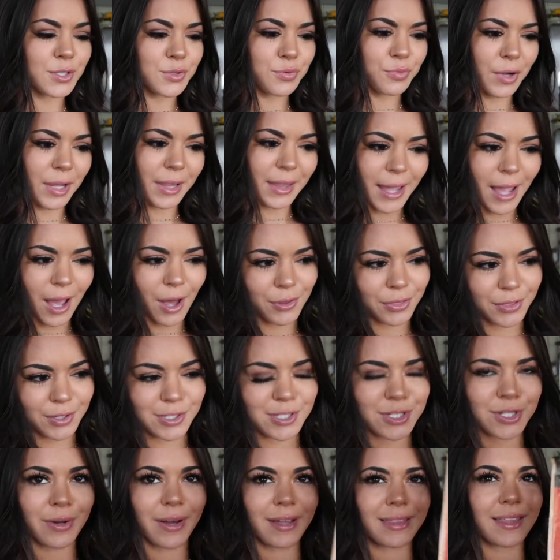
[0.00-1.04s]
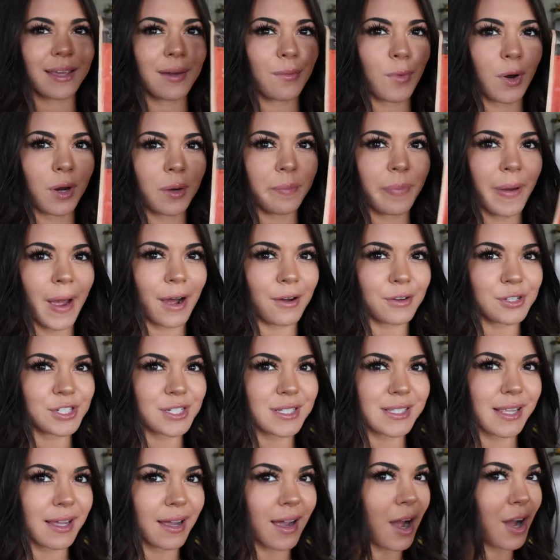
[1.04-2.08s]
It's really healthy too. I think one pouch
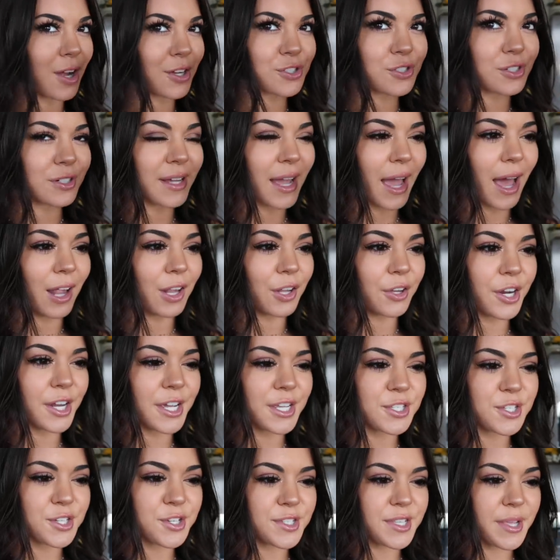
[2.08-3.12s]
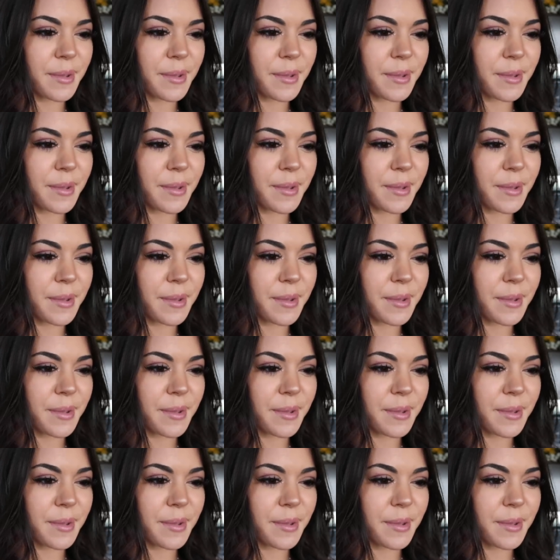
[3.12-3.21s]
is like 100 calories or